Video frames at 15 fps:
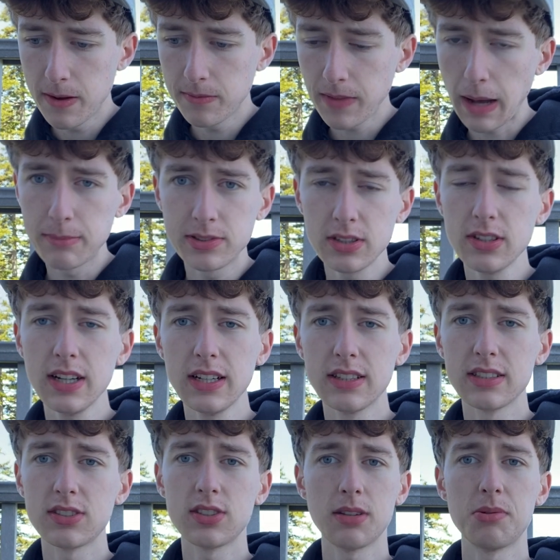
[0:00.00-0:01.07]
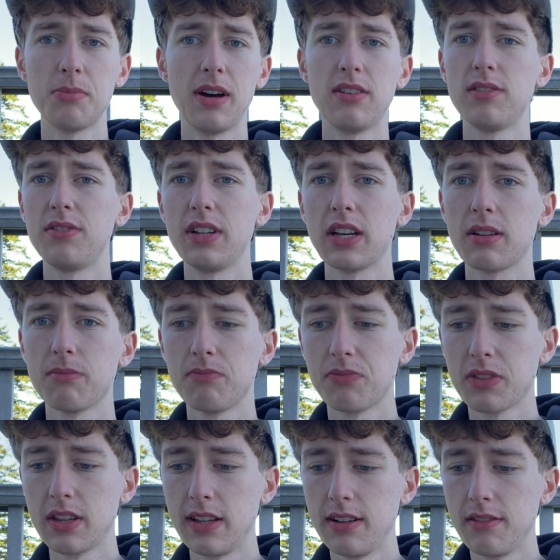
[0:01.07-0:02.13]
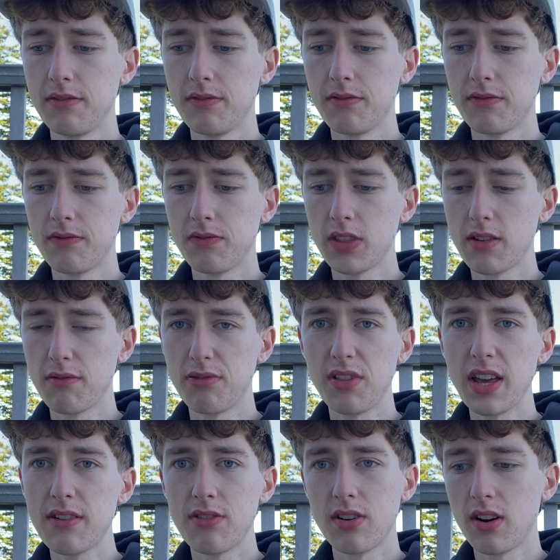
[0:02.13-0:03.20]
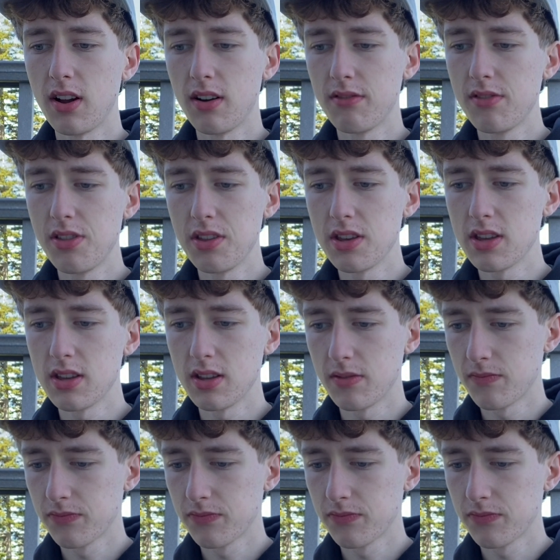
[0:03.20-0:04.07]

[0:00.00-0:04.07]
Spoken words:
I'm still getting the same amount of like flavor of the